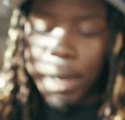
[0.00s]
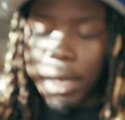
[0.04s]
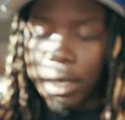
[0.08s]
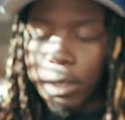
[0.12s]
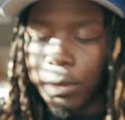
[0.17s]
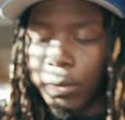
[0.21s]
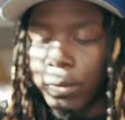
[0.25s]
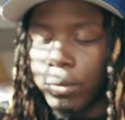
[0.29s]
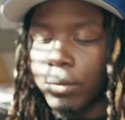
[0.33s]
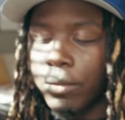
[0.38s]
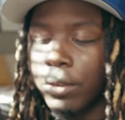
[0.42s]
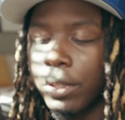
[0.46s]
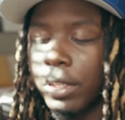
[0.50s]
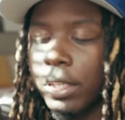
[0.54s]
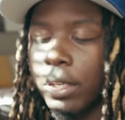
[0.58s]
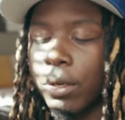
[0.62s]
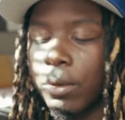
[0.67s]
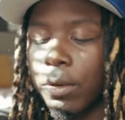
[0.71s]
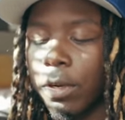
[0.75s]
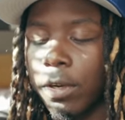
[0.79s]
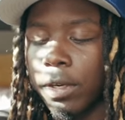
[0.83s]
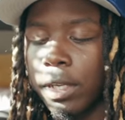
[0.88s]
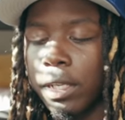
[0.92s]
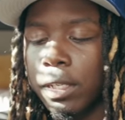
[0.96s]
might do a
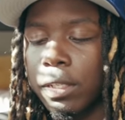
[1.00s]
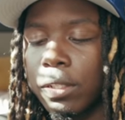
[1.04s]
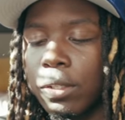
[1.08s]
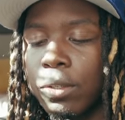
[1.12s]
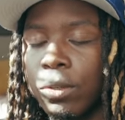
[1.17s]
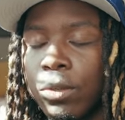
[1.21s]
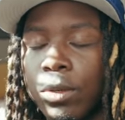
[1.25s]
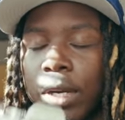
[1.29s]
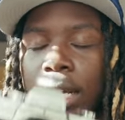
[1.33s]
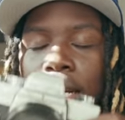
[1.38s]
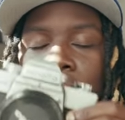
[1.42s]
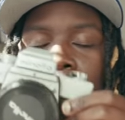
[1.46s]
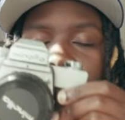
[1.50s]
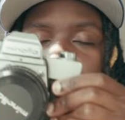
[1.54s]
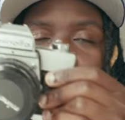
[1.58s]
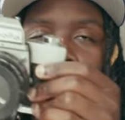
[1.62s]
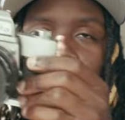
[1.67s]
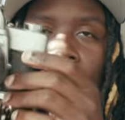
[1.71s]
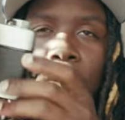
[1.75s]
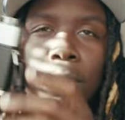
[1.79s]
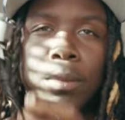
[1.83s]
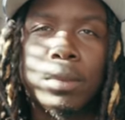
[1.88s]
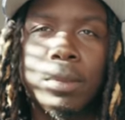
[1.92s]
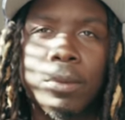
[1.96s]
video on it soon. I did
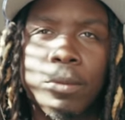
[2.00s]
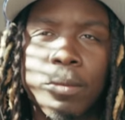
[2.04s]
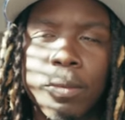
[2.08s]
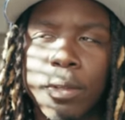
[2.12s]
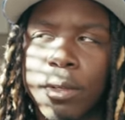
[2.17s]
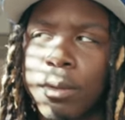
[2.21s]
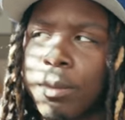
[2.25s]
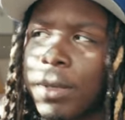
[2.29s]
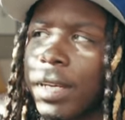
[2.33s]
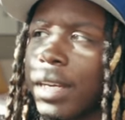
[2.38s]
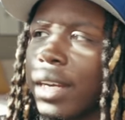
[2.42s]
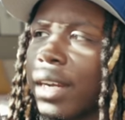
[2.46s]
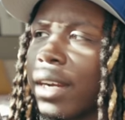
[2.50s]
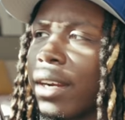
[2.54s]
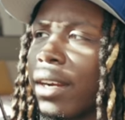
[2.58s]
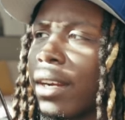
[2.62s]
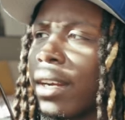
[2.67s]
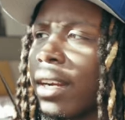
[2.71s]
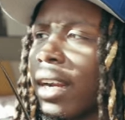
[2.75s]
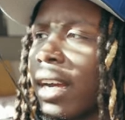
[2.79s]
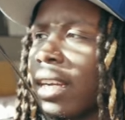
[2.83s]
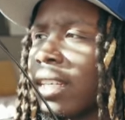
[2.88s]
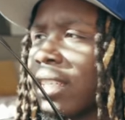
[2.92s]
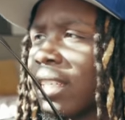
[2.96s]
load up some film in here
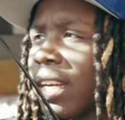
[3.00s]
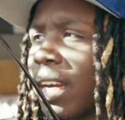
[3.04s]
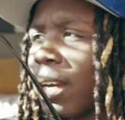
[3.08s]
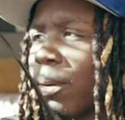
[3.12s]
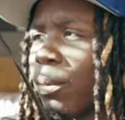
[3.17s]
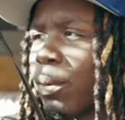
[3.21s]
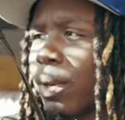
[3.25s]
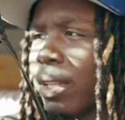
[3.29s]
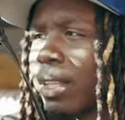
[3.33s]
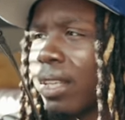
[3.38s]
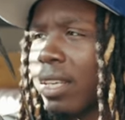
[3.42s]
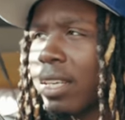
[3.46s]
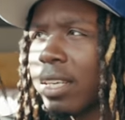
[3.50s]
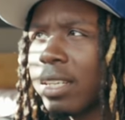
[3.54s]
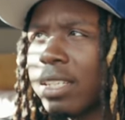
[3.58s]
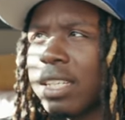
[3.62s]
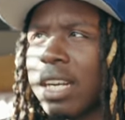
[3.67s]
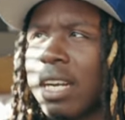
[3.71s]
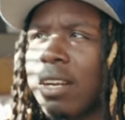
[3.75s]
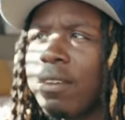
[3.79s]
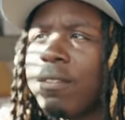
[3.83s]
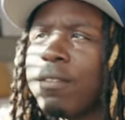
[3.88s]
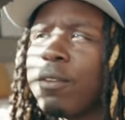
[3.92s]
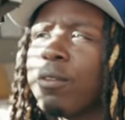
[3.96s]
and I shot with it. I
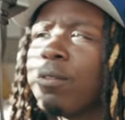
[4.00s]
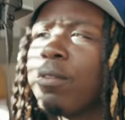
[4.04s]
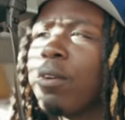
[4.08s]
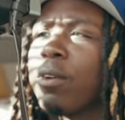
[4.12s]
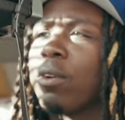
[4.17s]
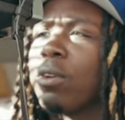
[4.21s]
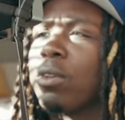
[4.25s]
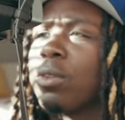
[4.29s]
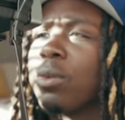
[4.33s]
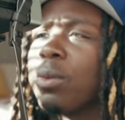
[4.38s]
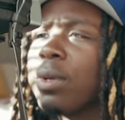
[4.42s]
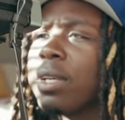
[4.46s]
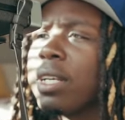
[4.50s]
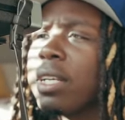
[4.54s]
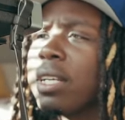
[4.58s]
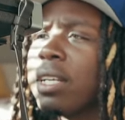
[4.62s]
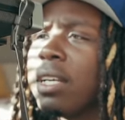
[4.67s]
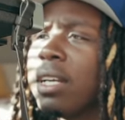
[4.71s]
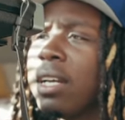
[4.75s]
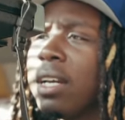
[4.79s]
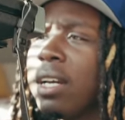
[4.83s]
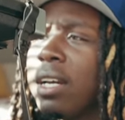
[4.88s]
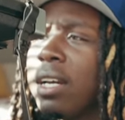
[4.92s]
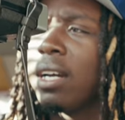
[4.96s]
shot a few photos with it
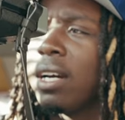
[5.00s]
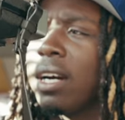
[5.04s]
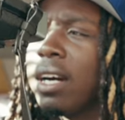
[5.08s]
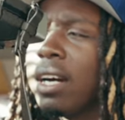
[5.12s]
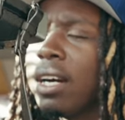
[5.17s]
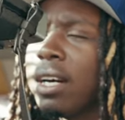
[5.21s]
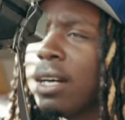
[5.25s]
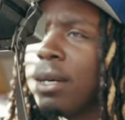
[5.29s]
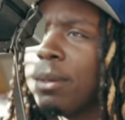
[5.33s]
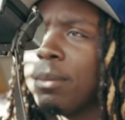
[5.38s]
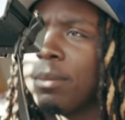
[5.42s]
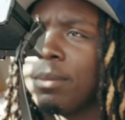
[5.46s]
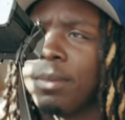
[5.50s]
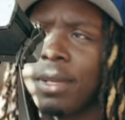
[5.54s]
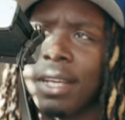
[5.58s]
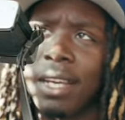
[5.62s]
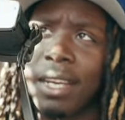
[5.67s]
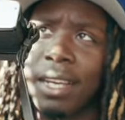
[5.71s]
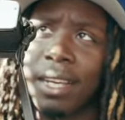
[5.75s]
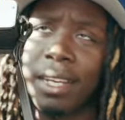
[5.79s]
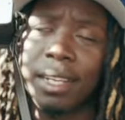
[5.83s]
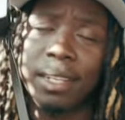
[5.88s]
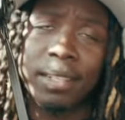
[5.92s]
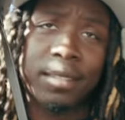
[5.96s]
um,
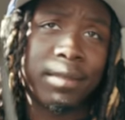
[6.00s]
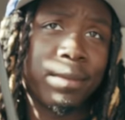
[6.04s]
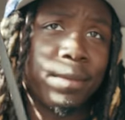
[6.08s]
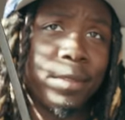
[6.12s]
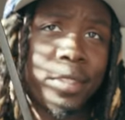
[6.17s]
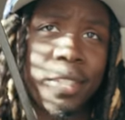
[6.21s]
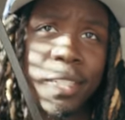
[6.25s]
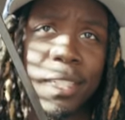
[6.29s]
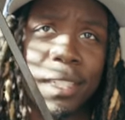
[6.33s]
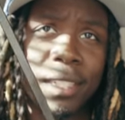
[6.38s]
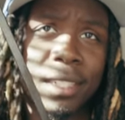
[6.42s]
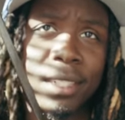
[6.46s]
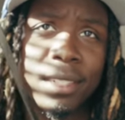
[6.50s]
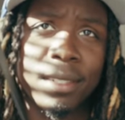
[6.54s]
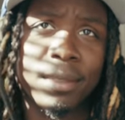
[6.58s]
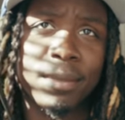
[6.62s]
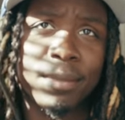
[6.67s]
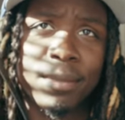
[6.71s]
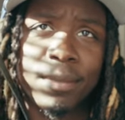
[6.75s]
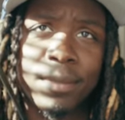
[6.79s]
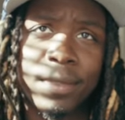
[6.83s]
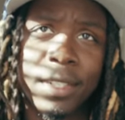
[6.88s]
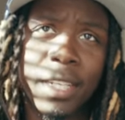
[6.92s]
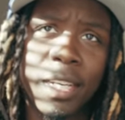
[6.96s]
and just
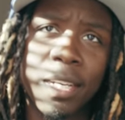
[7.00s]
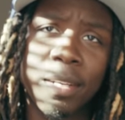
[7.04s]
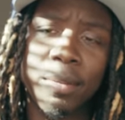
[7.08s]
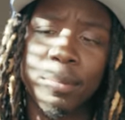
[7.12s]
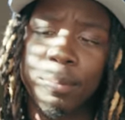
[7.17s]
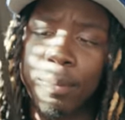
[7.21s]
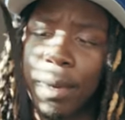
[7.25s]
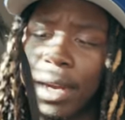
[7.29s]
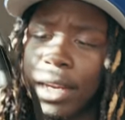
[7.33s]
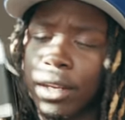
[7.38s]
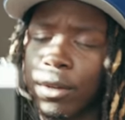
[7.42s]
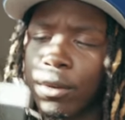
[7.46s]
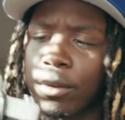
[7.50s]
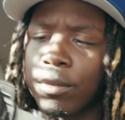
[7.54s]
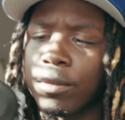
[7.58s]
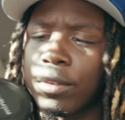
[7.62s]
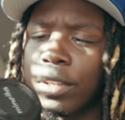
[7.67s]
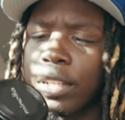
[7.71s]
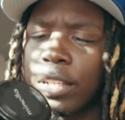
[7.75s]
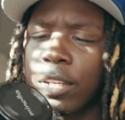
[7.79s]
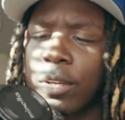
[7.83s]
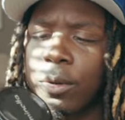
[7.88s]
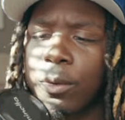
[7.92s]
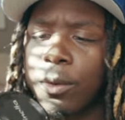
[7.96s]
yeah, might do a
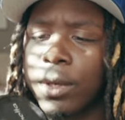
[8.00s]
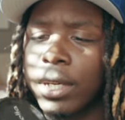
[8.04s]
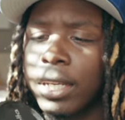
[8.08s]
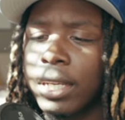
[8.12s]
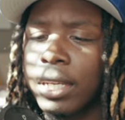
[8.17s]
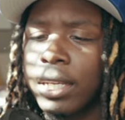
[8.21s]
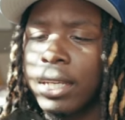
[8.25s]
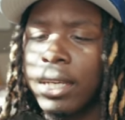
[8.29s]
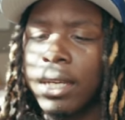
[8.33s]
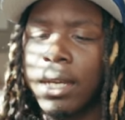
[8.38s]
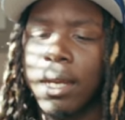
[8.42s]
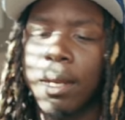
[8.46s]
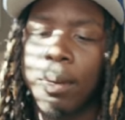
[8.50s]
video with it.